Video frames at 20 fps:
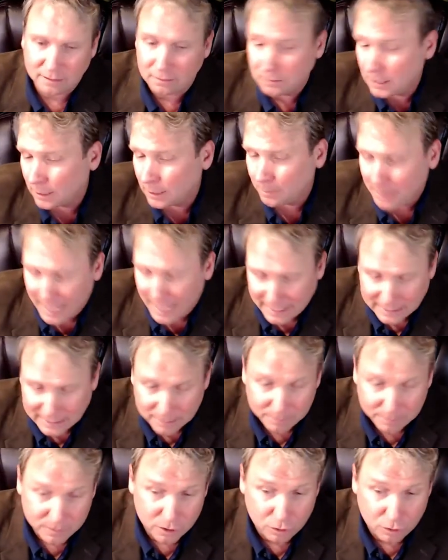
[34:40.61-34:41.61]

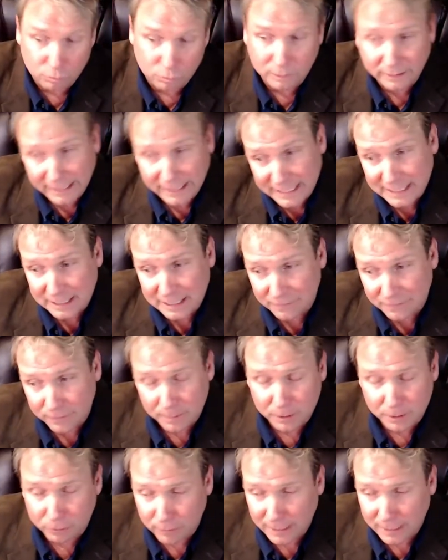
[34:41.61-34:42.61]
Magnum to release it from
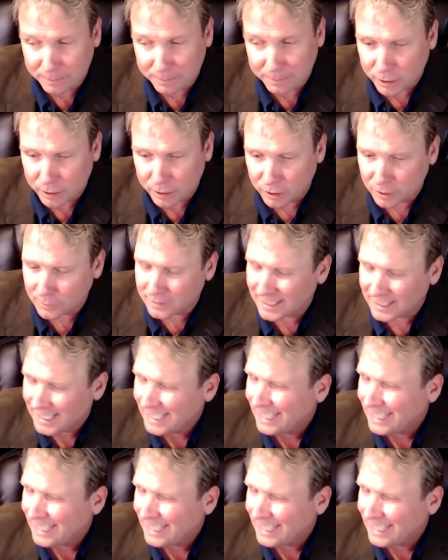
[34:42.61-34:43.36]
the credit bureaus,